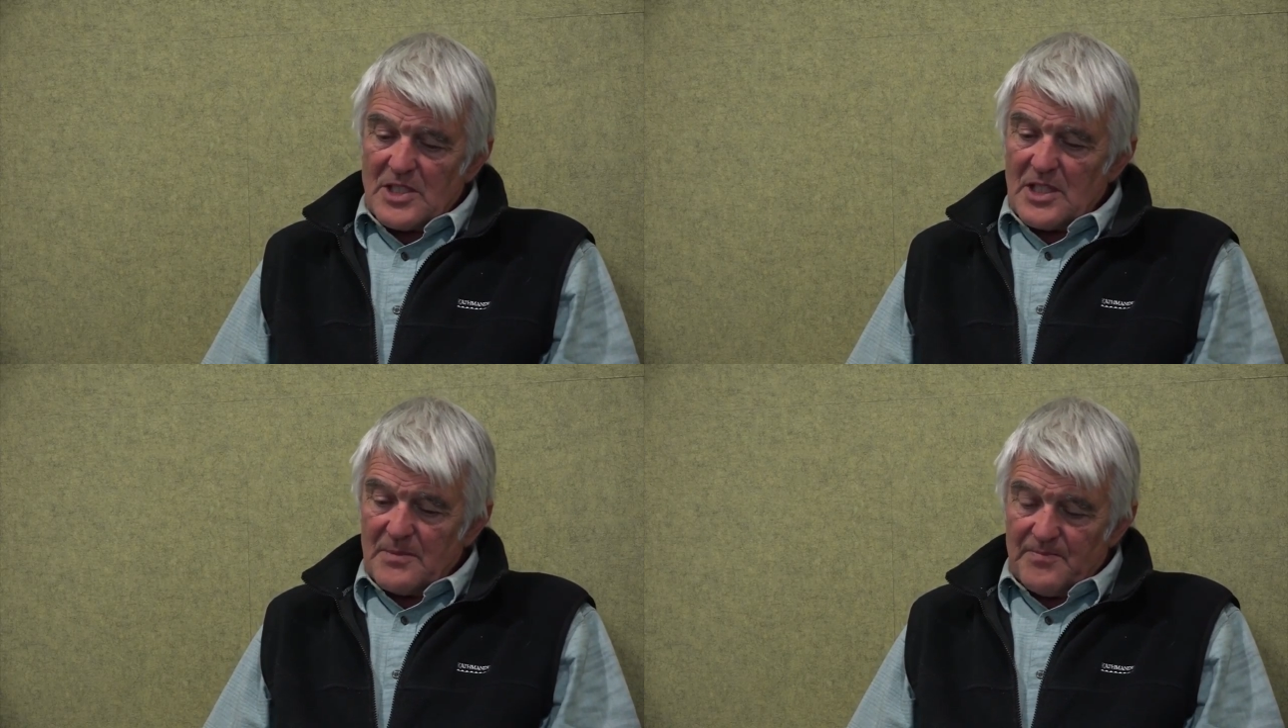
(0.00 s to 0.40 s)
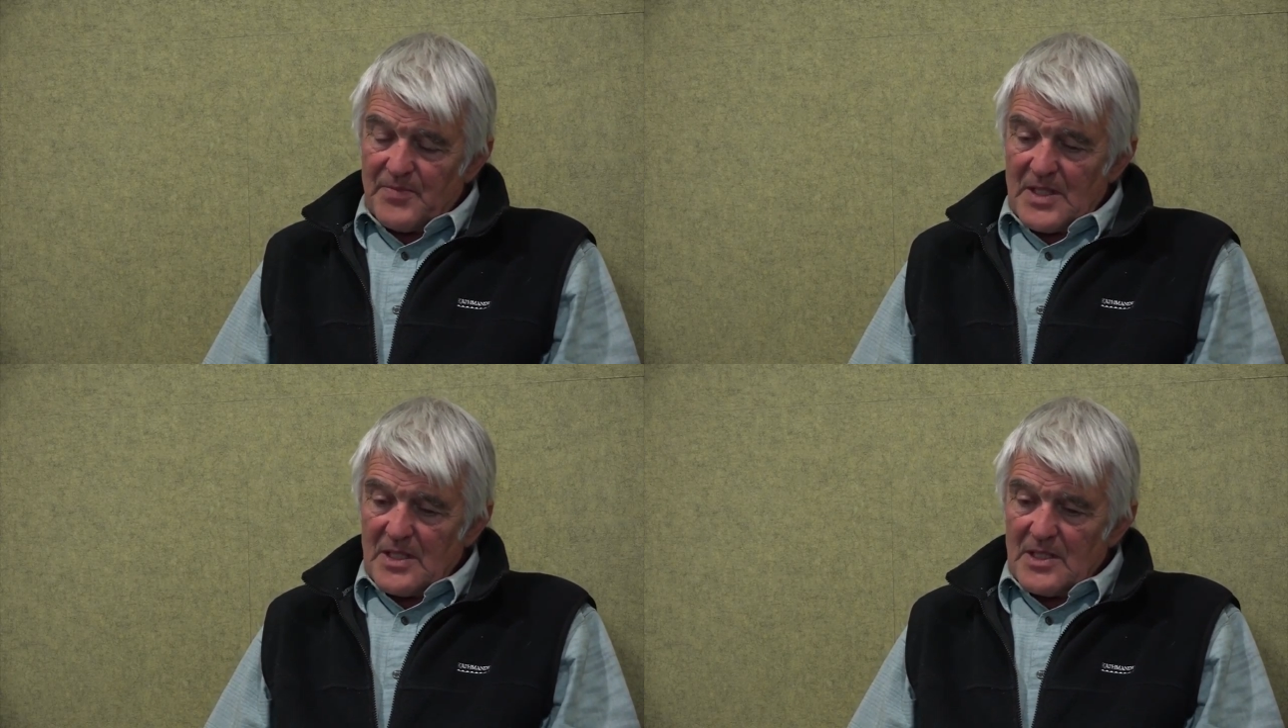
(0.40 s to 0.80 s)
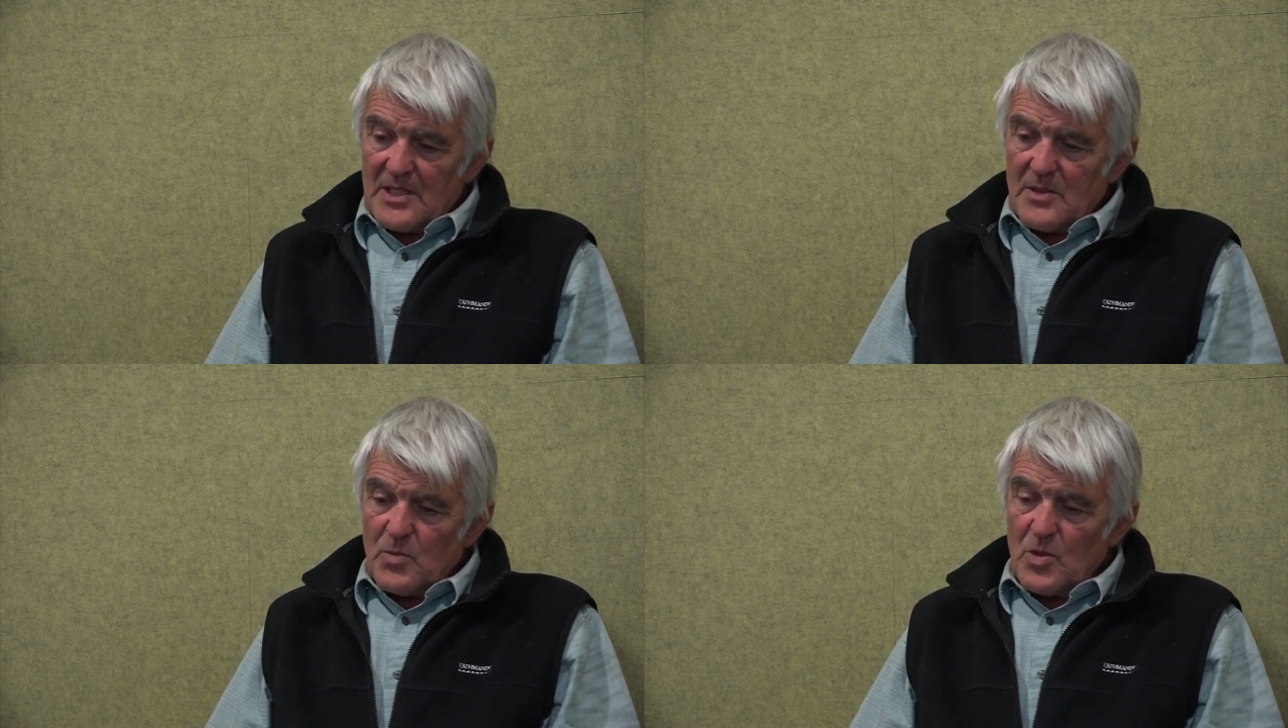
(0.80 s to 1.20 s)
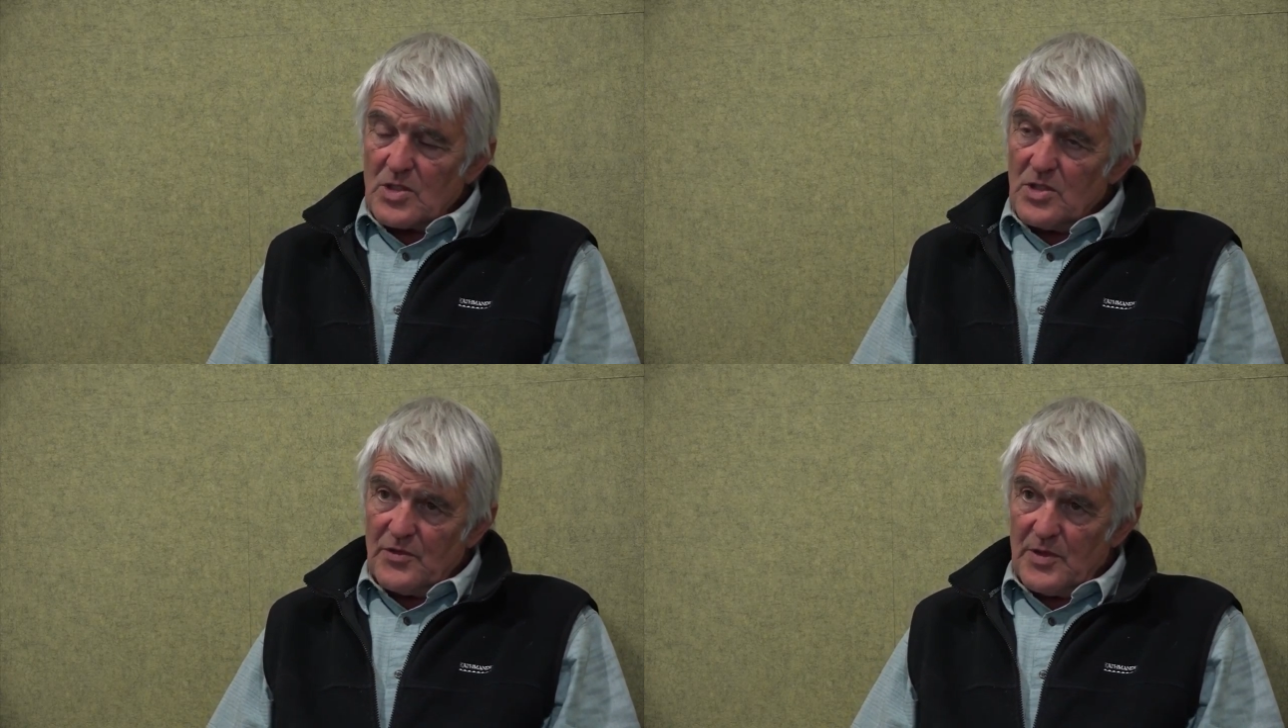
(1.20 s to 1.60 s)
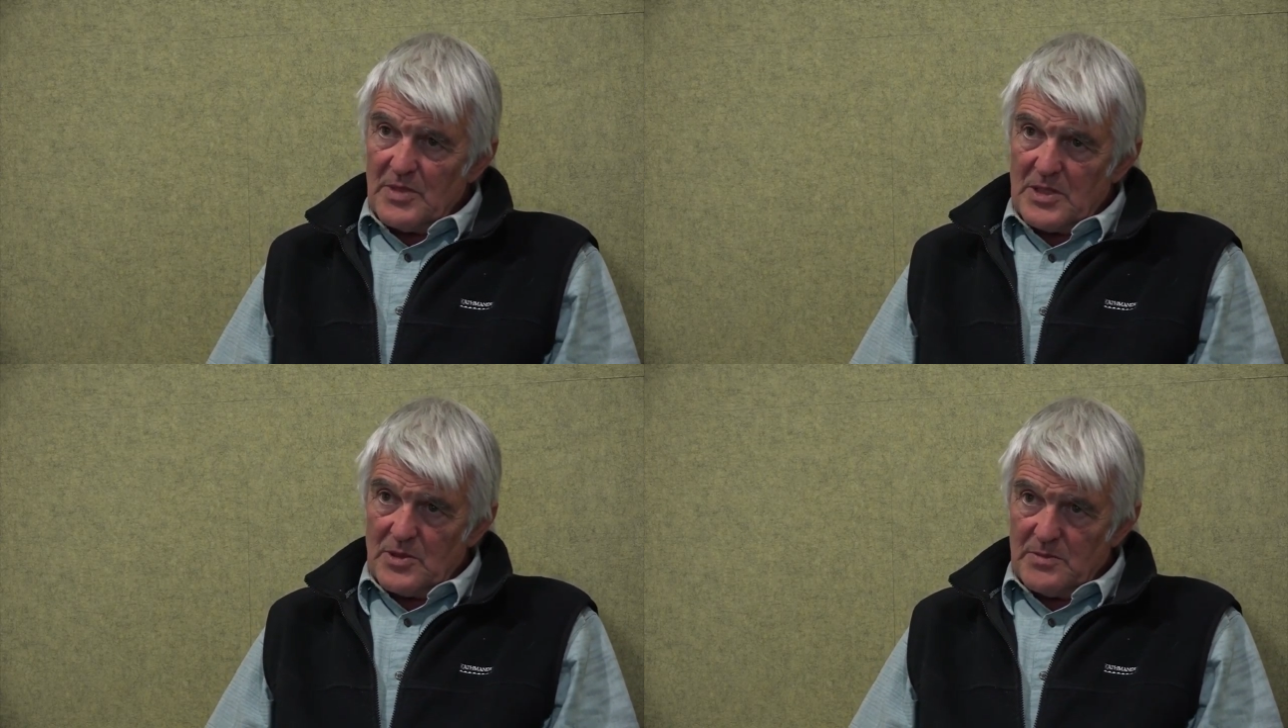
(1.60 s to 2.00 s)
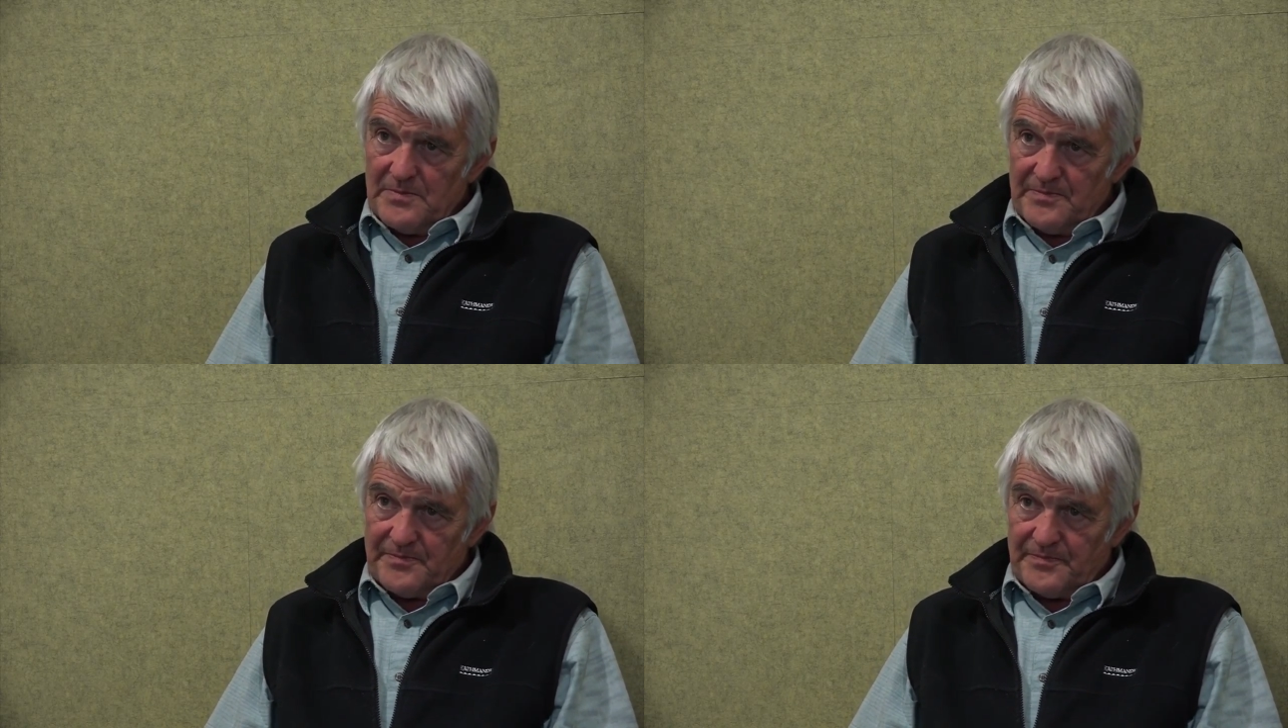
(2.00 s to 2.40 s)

was it, and walked off the mountain.